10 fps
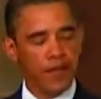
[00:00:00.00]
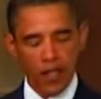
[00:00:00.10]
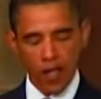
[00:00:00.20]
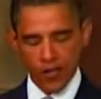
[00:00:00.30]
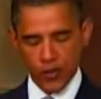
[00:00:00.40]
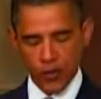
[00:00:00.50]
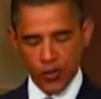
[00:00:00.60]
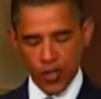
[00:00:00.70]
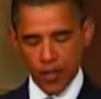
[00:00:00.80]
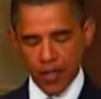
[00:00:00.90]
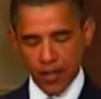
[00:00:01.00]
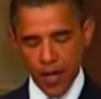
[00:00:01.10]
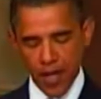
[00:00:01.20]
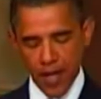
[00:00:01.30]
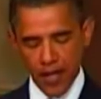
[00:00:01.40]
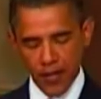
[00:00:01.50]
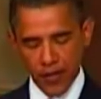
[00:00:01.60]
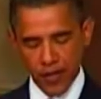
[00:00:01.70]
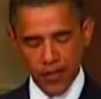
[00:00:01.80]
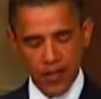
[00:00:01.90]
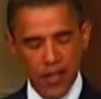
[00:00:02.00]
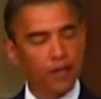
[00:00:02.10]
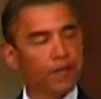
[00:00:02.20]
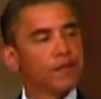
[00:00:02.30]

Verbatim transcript: He wanted us to memorialize him